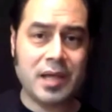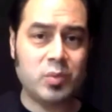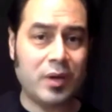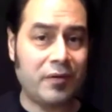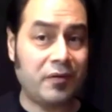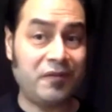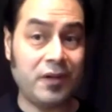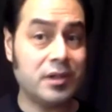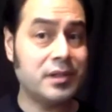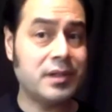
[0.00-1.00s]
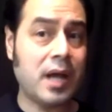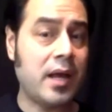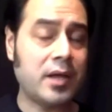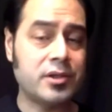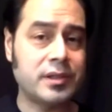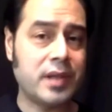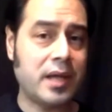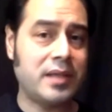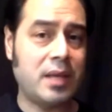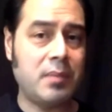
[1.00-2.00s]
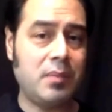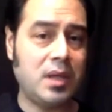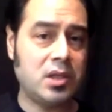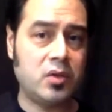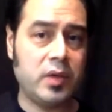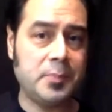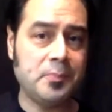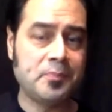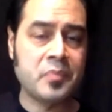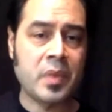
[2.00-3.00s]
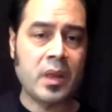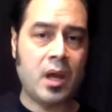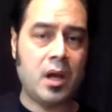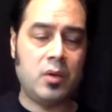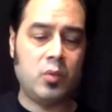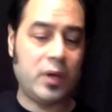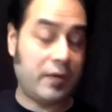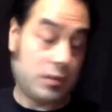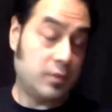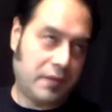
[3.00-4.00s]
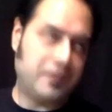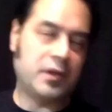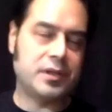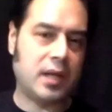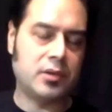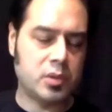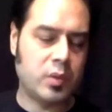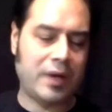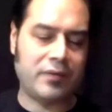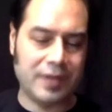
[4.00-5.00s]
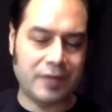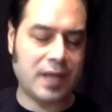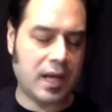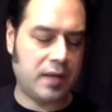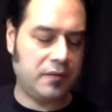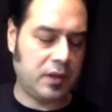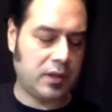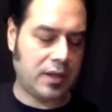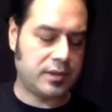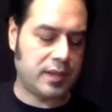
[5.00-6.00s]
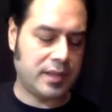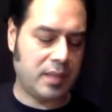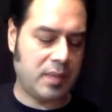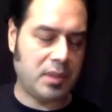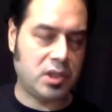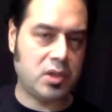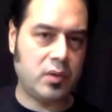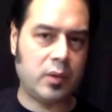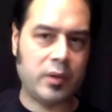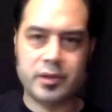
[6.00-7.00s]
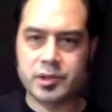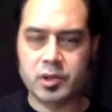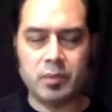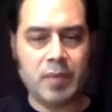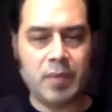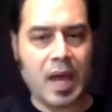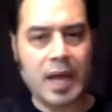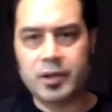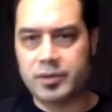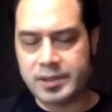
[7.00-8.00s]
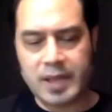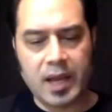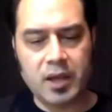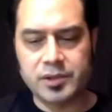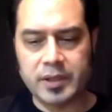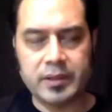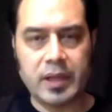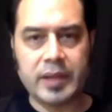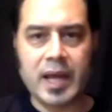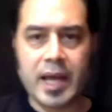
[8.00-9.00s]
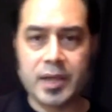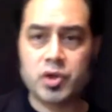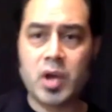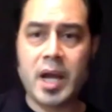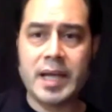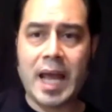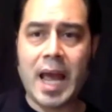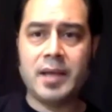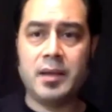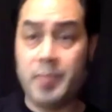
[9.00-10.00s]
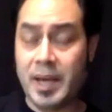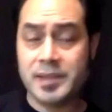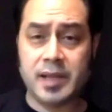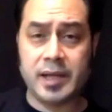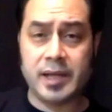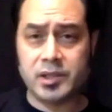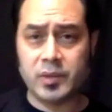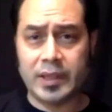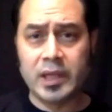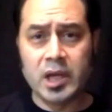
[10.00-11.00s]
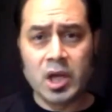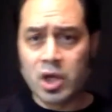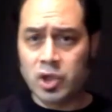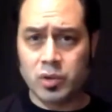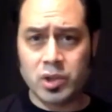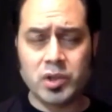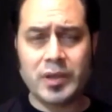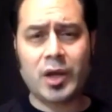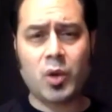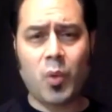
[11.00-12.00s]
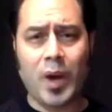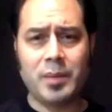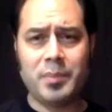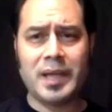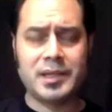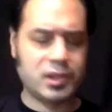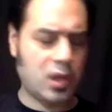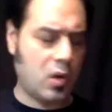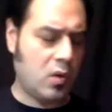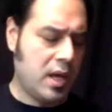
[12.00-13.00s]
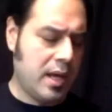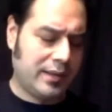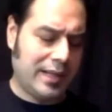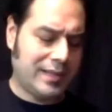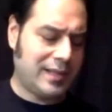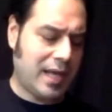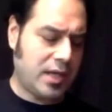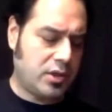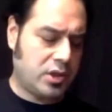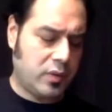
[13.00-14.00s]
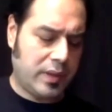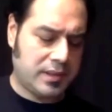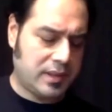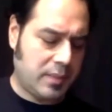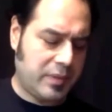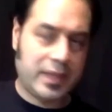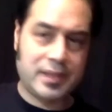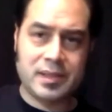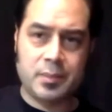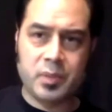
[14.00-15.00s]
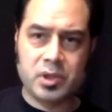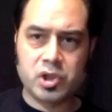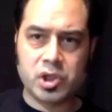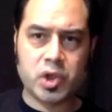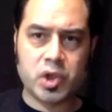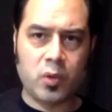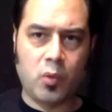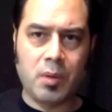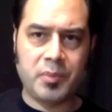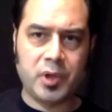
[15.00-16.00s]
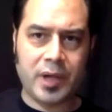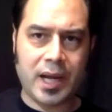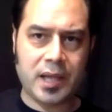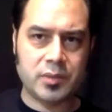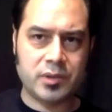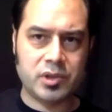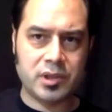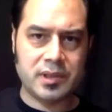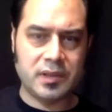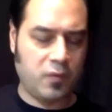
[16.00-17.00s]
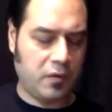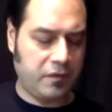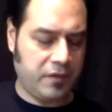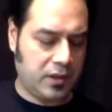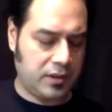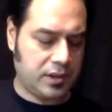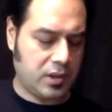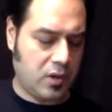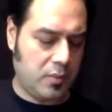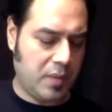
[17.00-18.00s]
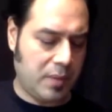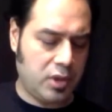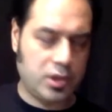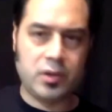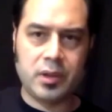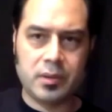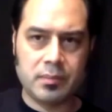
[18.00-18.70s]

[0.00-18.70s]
whatever finger style exercise they may be doing, whatever, not finger style, just whatever left hand finger exercise they may be doing, whether it's chromatic or scales or anything like that, and try and add a baseline into it. You can do that quite a bit. So let's say you're doing something as simple as just trying to warm up your hands with just these four fingers. So maybe you're doing,